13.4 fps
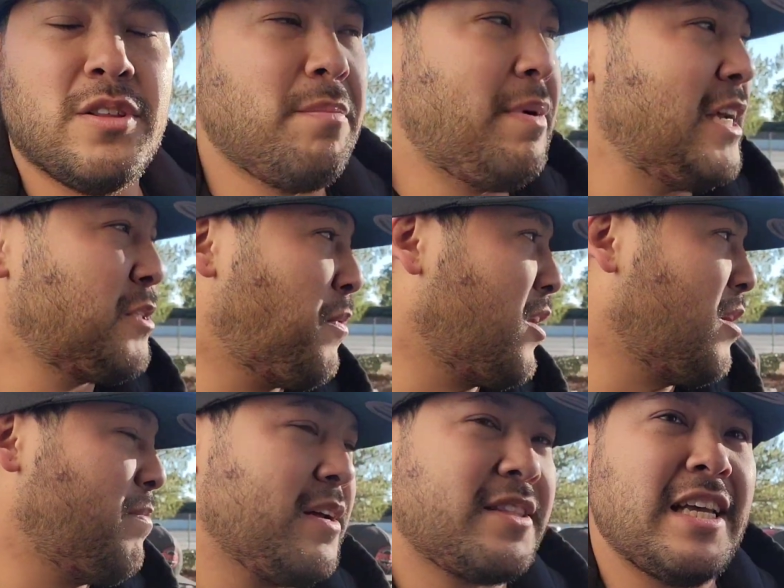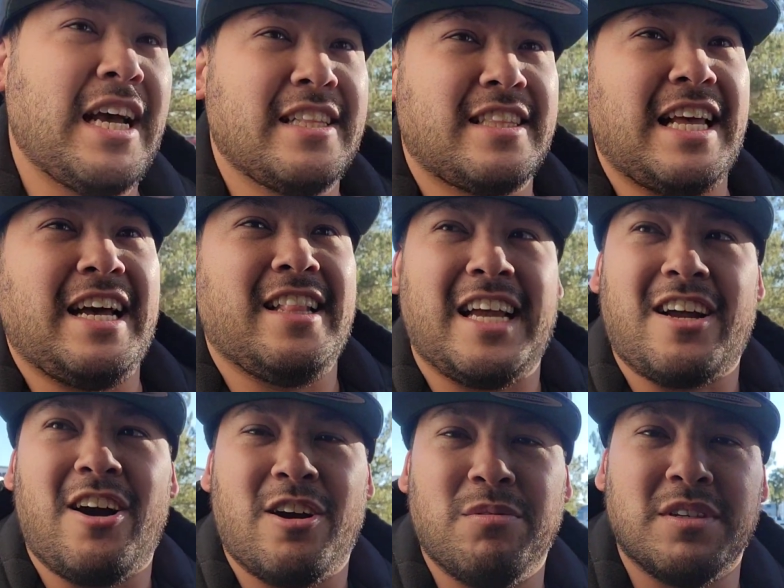the best part about that like
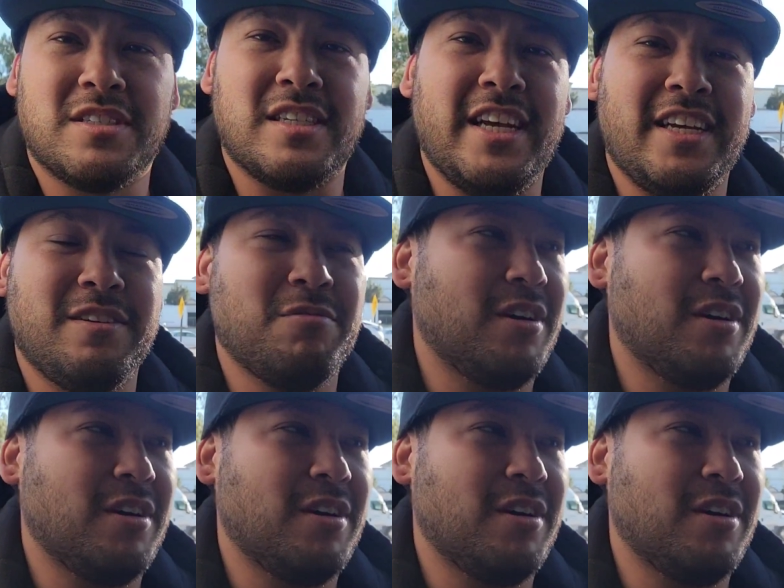Art was saying